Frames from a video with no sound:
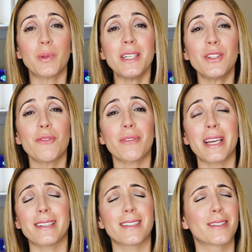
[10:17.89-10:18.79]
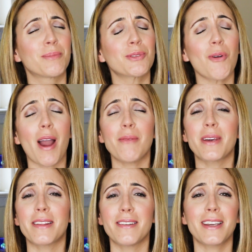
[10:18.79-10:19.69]
Please don't forget to subscribe,
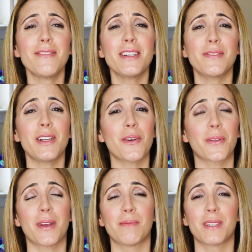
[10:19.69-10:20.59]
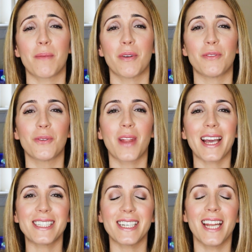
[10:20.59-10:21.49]
give this video a thumbs up if you
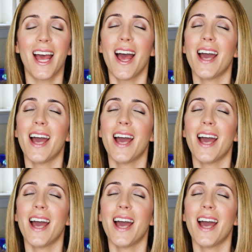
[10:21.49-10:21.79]
liked it,